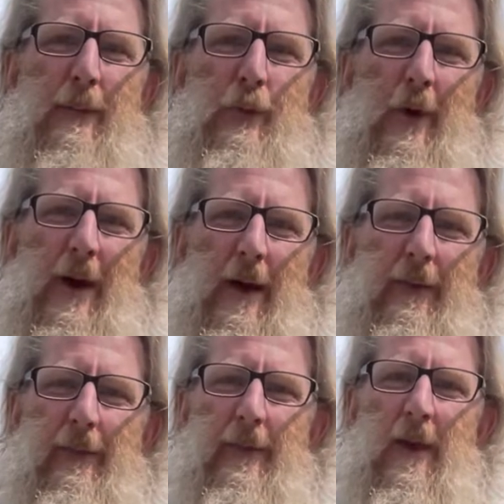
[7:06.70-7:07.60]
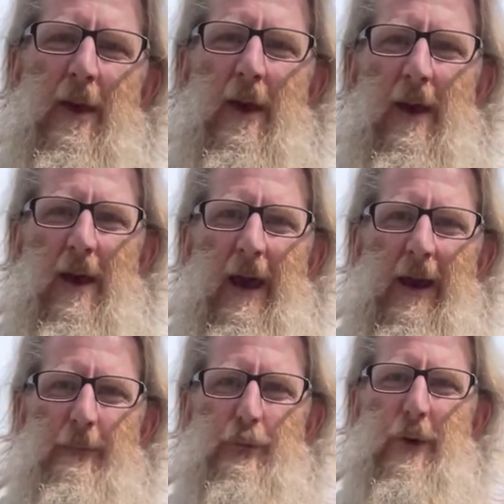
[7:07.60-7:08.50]
products
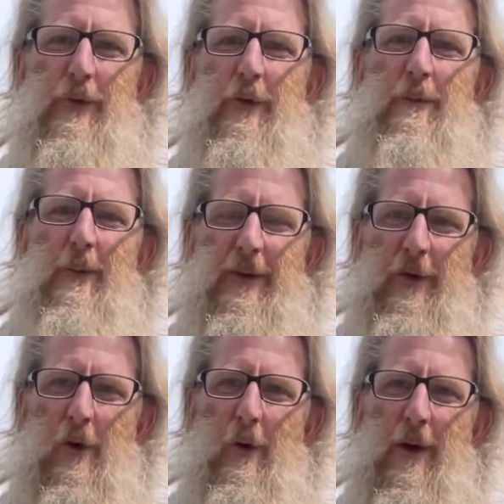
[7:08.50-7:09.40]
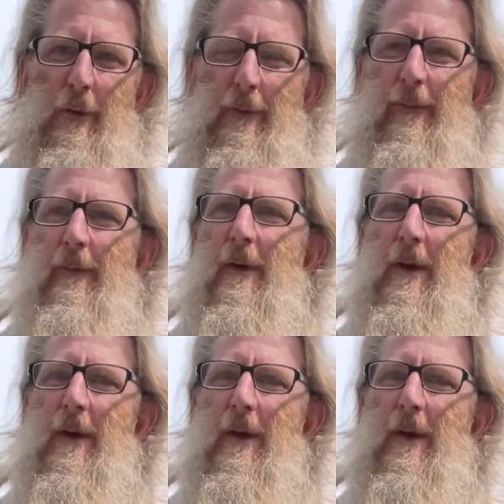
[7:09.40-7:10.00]
and printed materials.